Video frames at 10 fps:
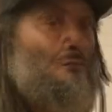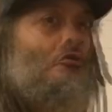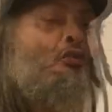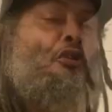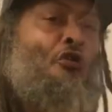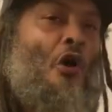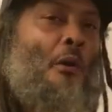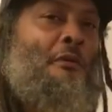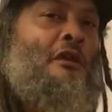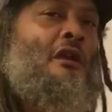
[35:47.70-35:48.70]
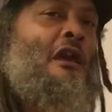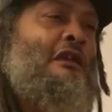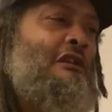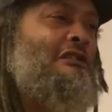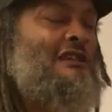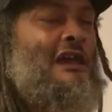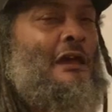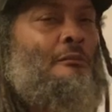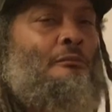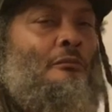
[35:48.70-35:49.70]
You can call me
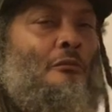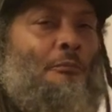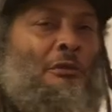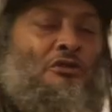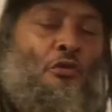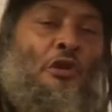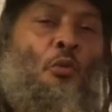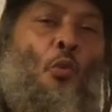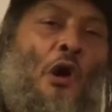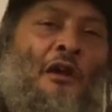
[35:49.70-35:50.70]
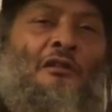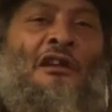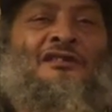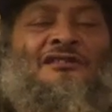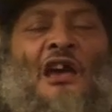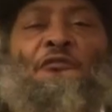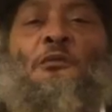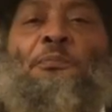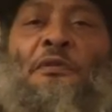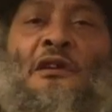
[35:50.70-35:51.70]
anytime between one and seven
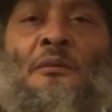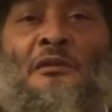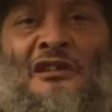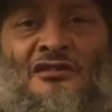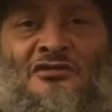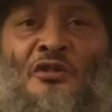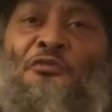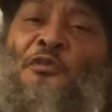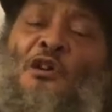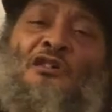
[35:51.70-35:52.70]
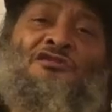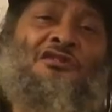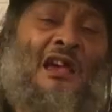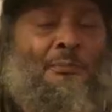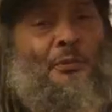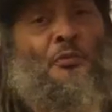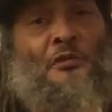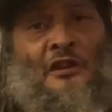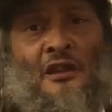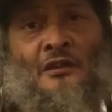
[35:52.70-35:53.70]
P M Eastern for a sample
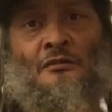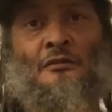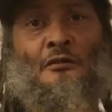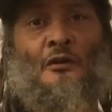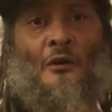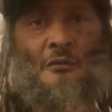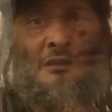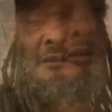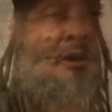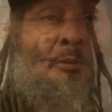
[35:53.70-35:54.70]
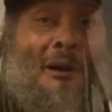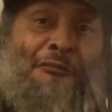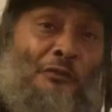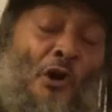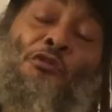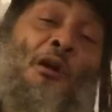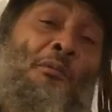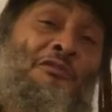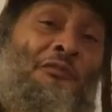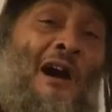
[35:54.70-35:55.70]
reading. Okay? My phone number
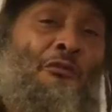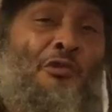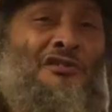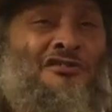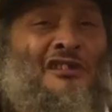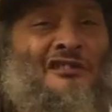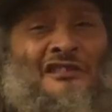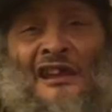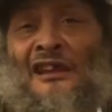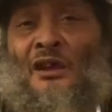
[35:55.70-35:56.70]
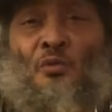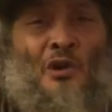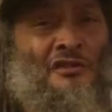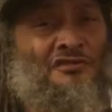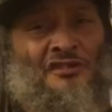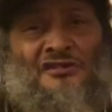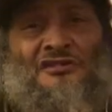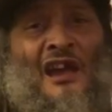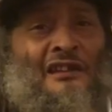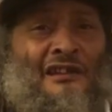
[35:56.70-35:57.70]
is five one six, eight eight one, six
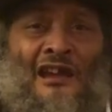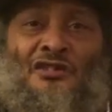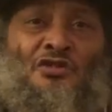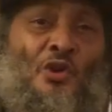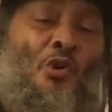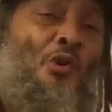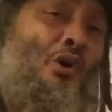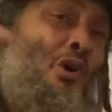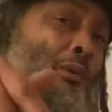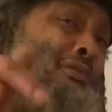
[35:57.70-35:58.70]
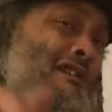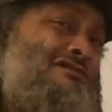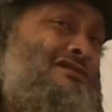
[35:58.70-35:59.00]
nine nine two. Press